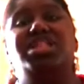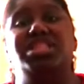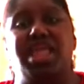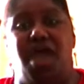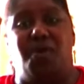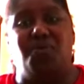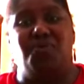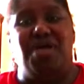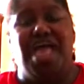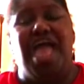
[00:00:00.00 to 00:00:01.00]
No.
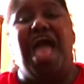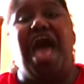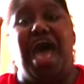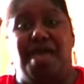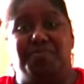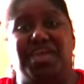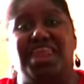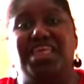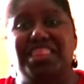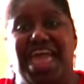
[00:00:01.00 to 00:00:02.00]
I'm
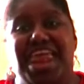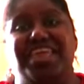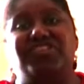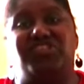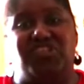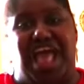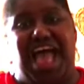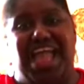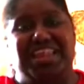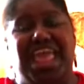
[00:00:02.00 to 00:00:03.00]
gonna let it
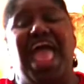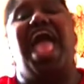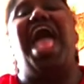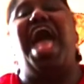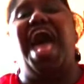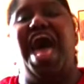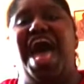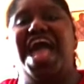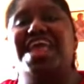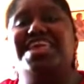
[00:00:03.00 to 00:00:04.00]
shine.
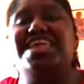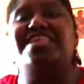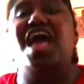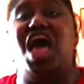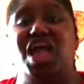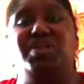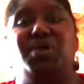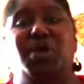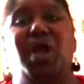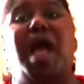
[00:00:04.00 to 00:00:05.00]
Hide it
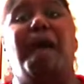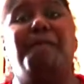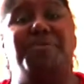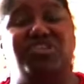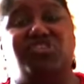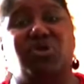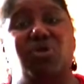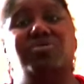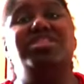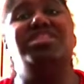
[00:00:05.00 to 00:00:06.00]
under a
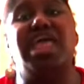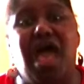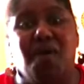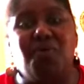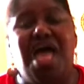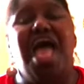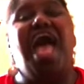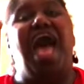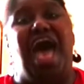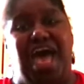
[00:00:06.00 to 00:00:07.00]
bushel? No.
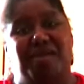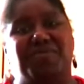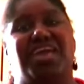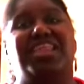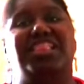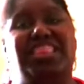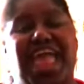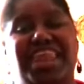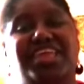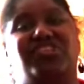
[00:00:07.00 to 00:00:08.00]
I'm gonna
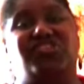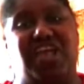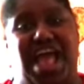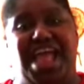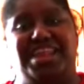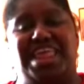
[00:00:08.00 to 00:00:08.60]
let it shine.